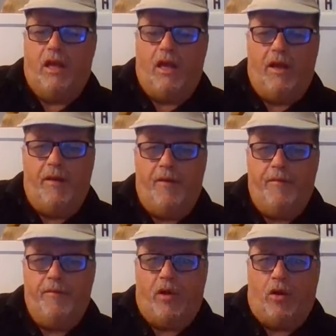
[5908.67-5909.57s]

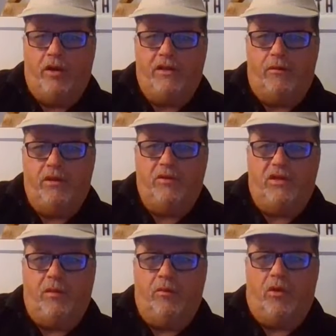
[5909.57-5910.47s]
I don't use
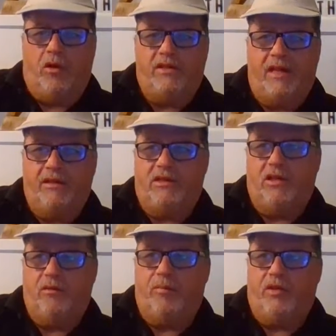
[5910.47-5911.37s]
a gimbal. I tend
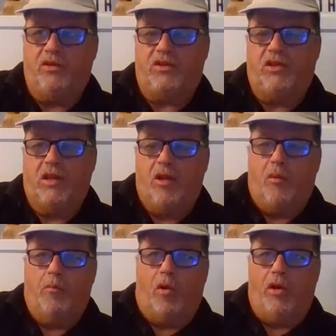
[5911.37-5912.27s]
to use, because
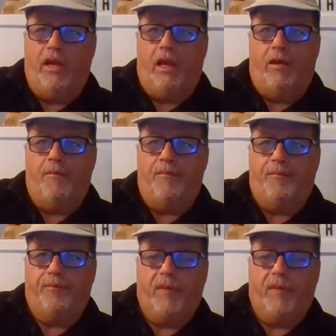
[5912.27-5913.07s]
my